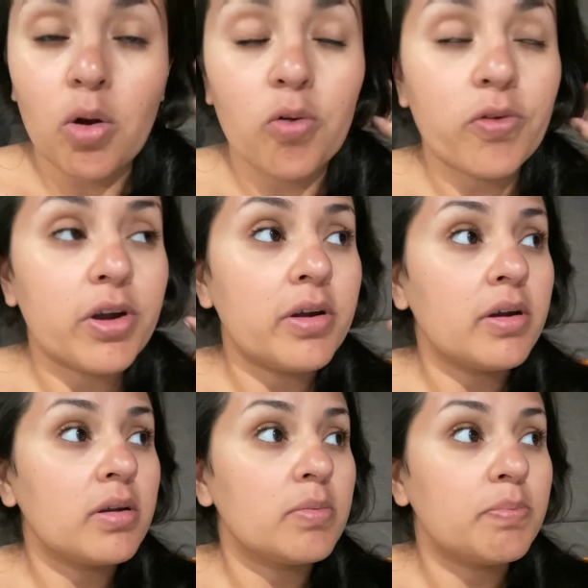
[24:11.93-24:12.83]
over
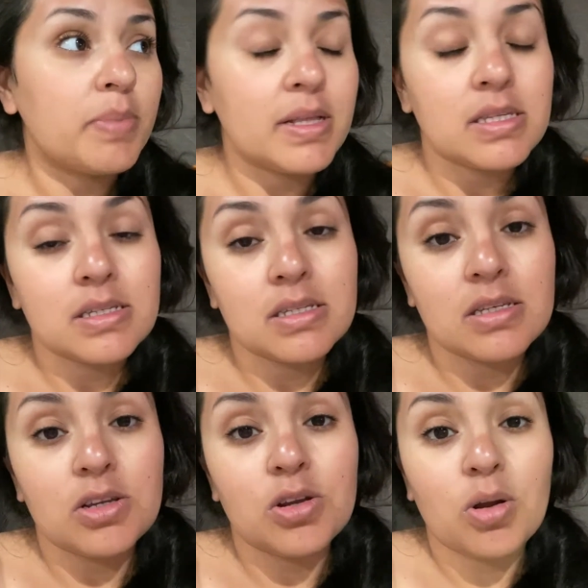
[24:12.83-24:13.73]
but
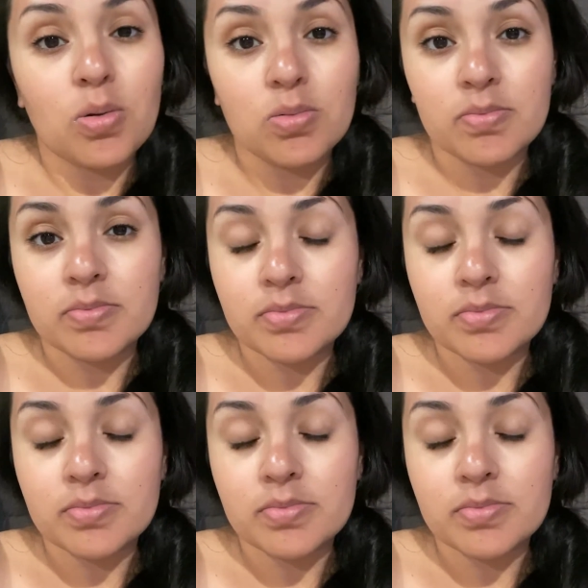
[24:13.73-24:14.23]
you know